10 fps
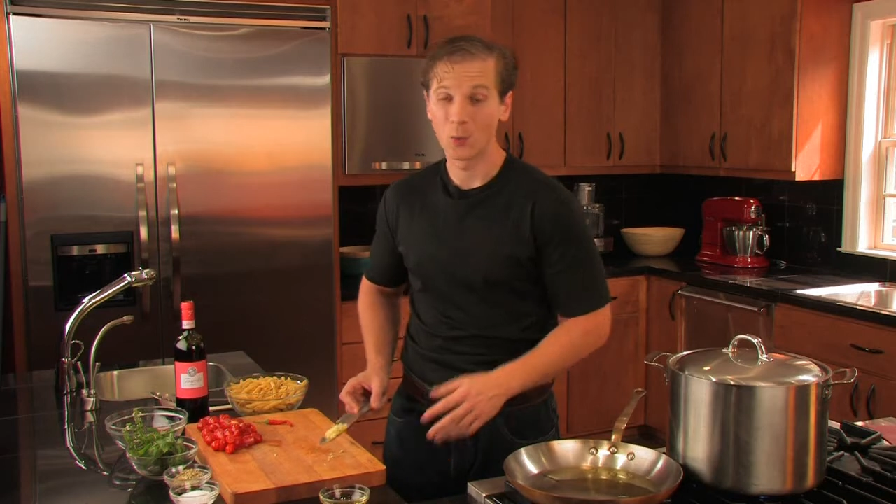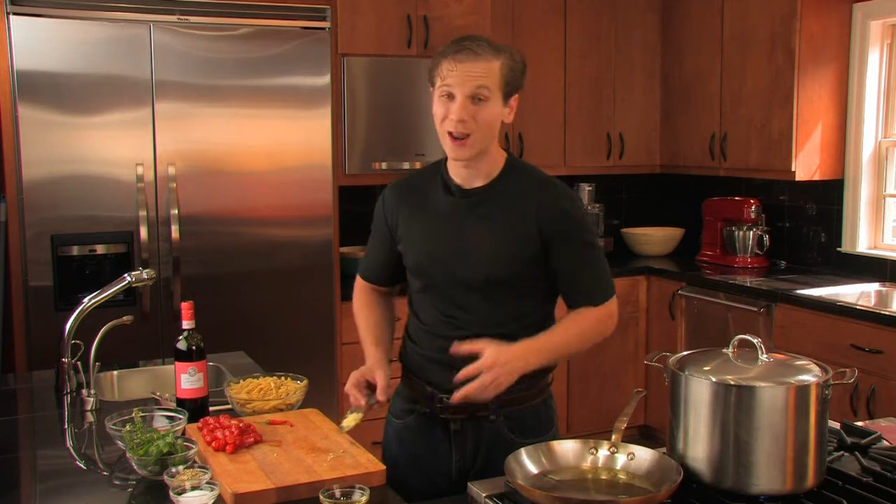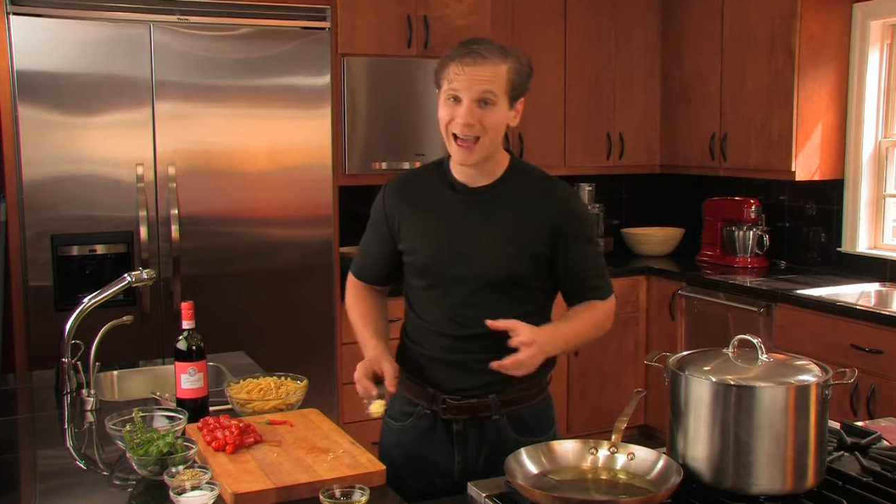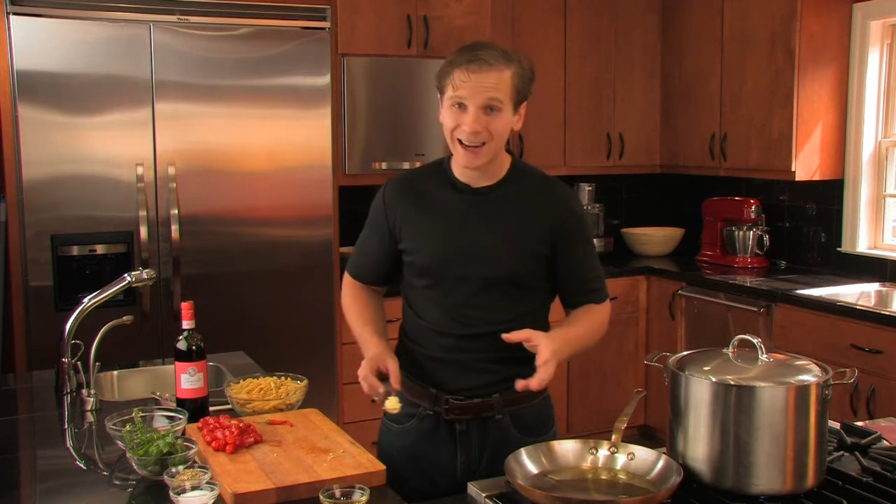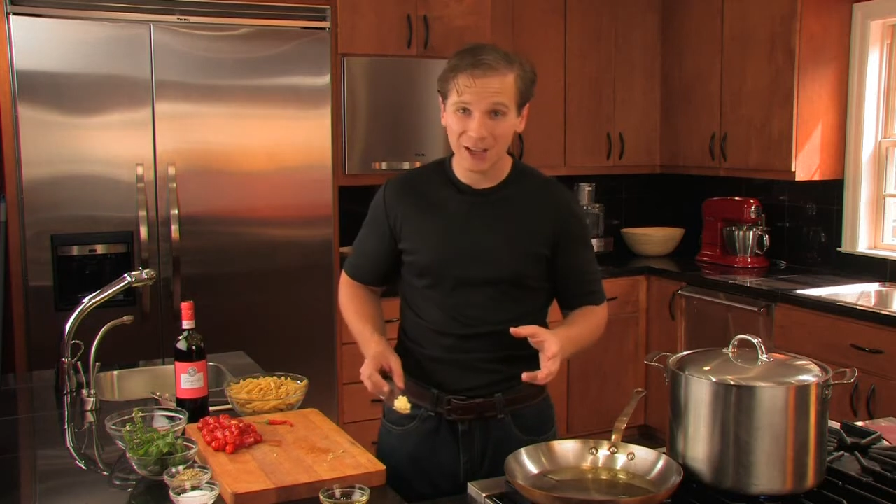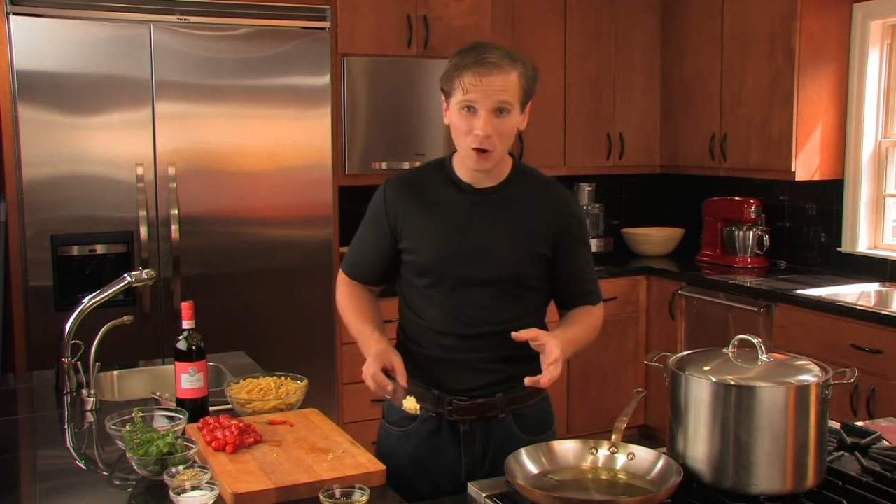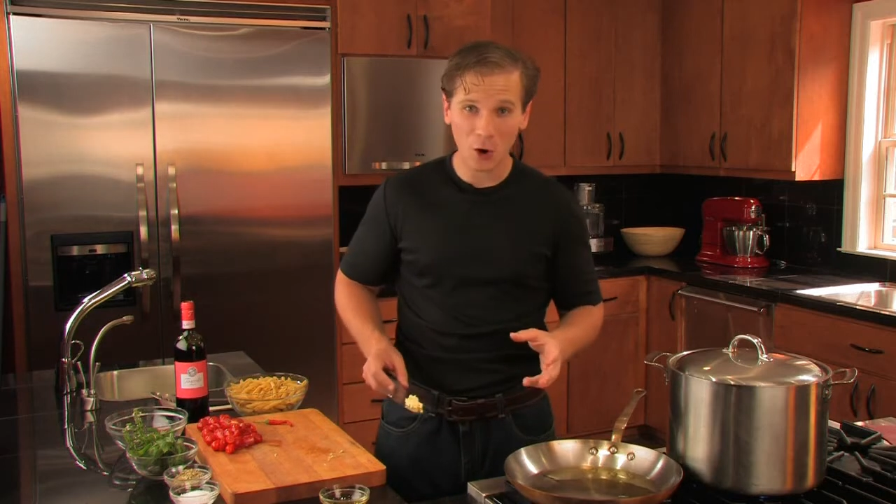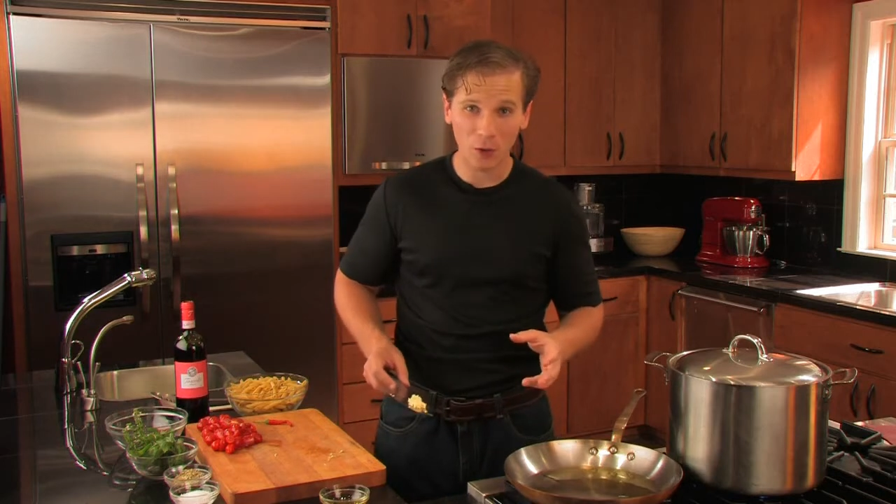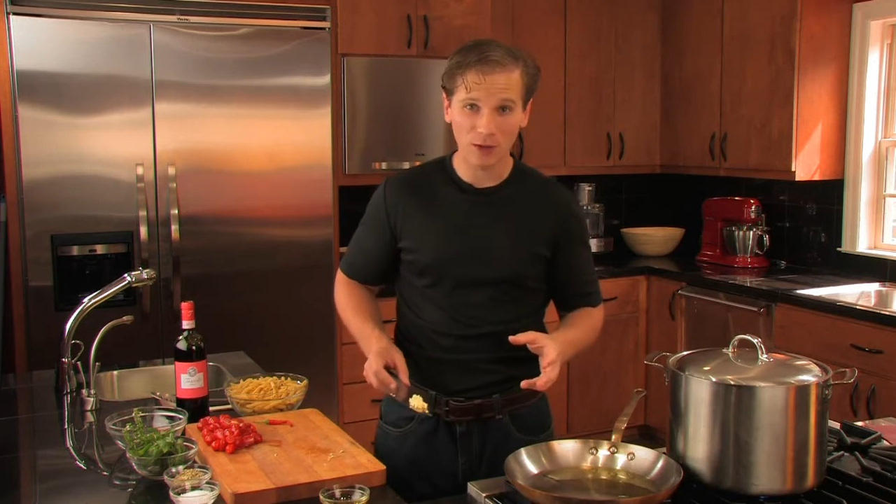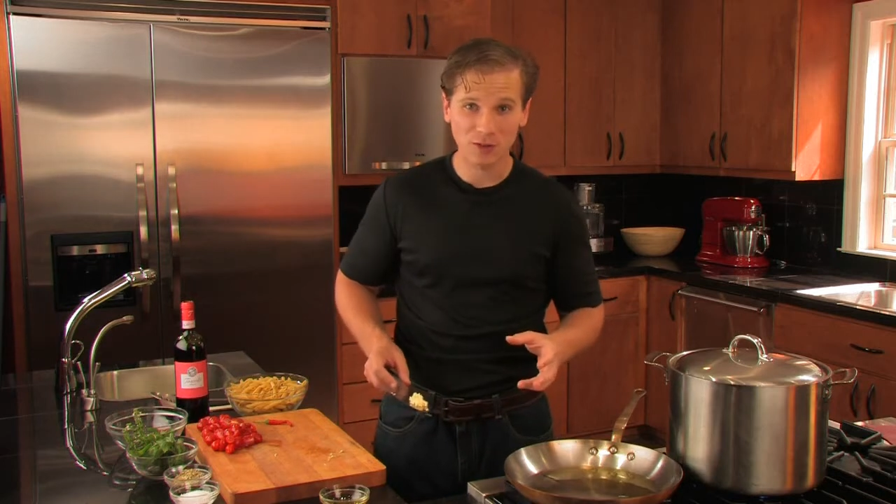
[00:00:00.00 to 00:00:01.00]
adding
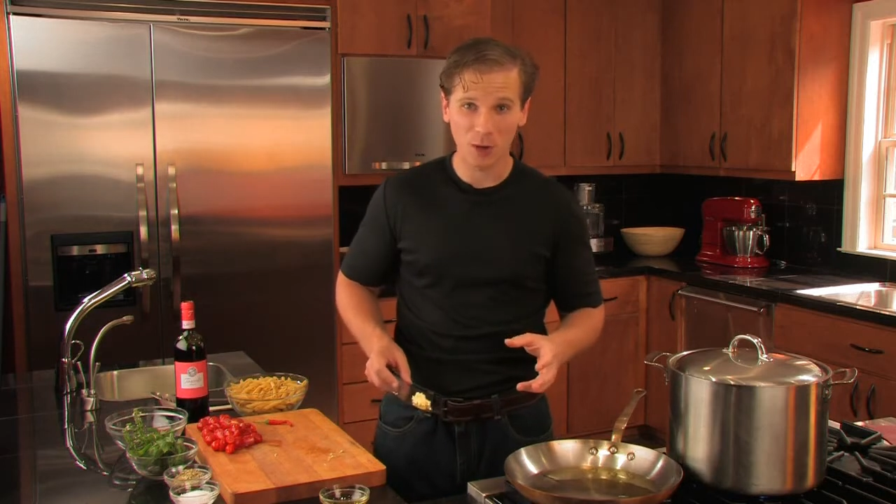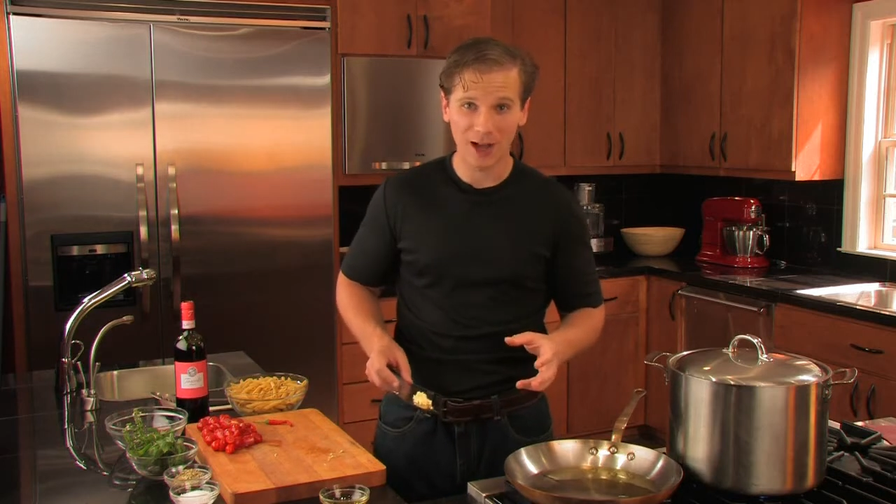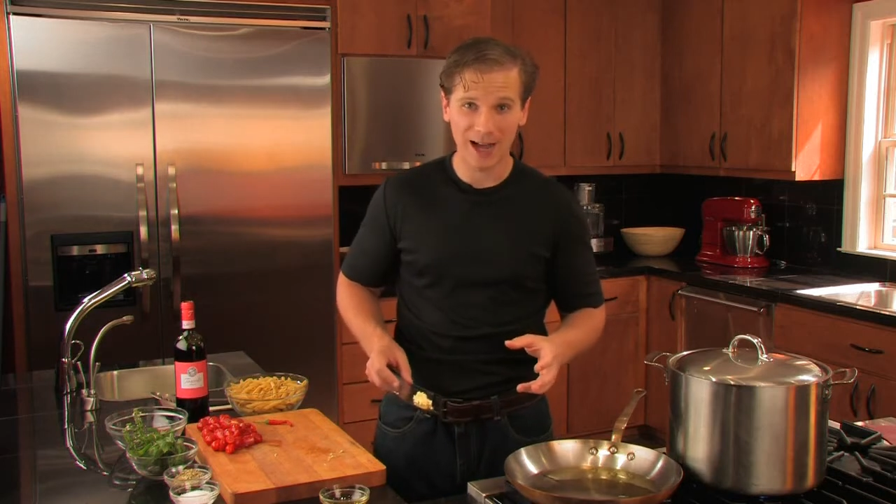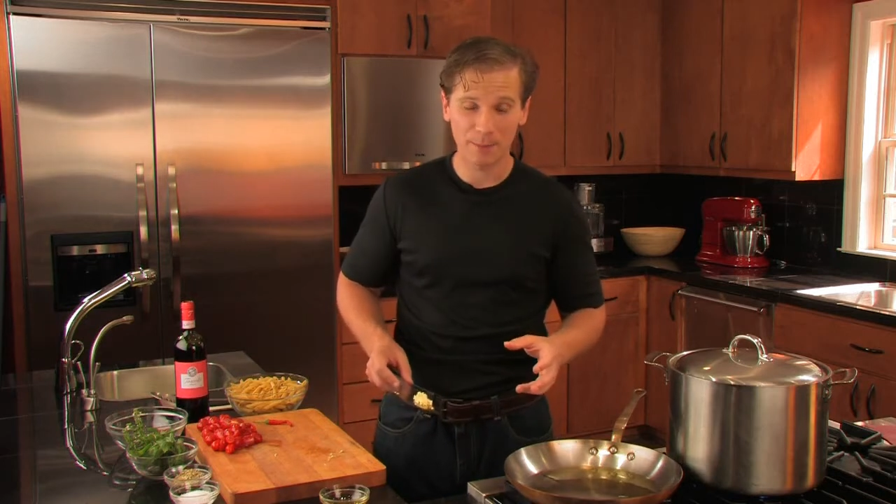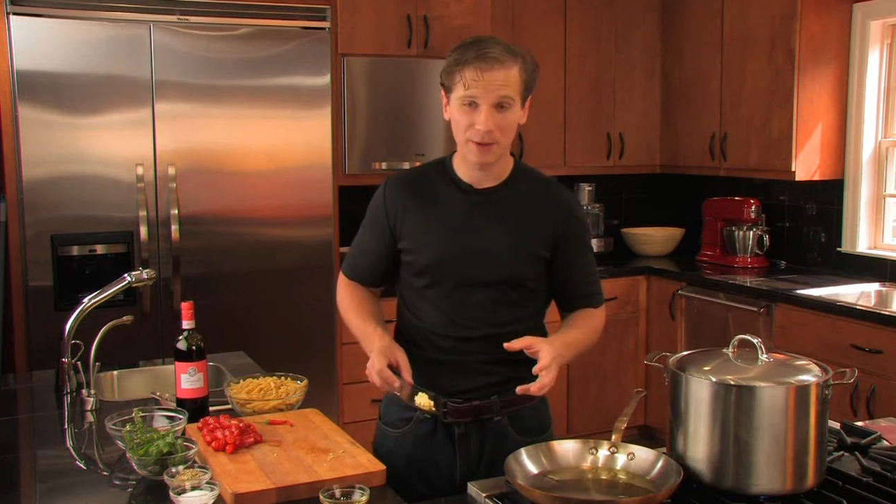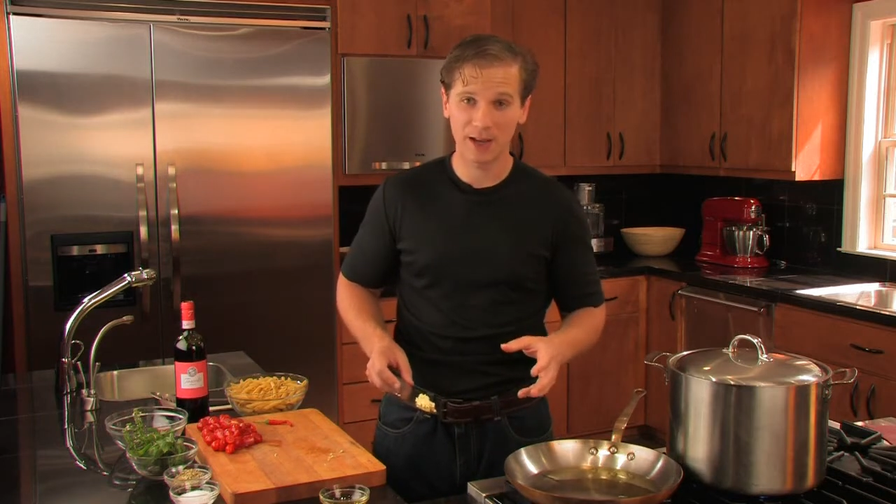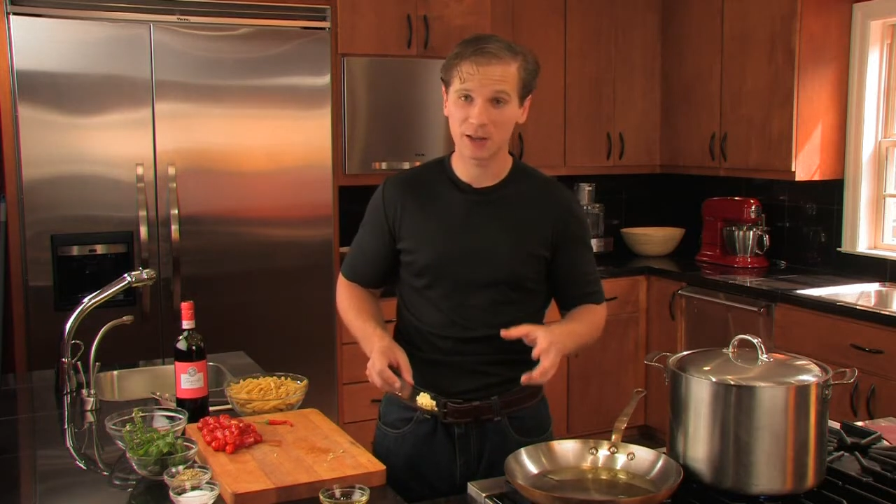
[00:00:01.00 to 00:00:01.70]
garlic to a hot pan,